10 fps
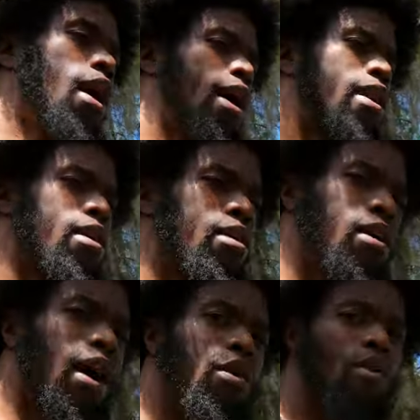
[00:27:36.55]
i gotta
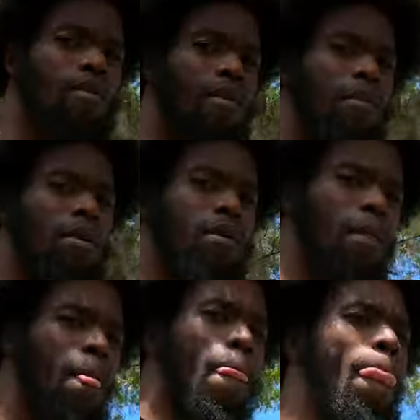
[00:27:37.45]
i don't know if i'm gonna
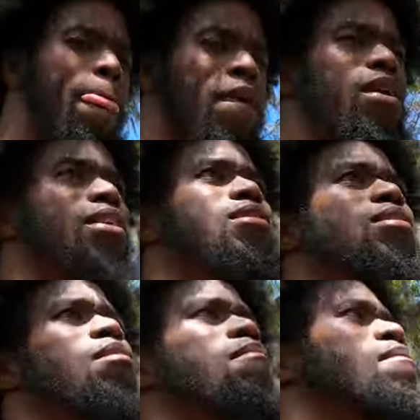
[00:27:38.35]
eat
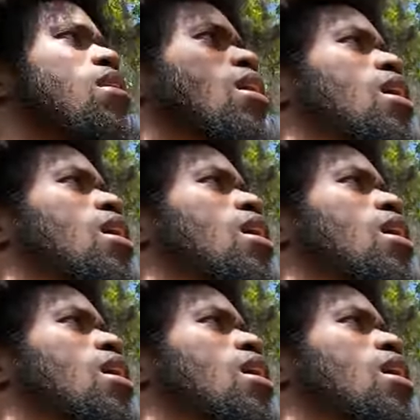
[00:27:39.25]
something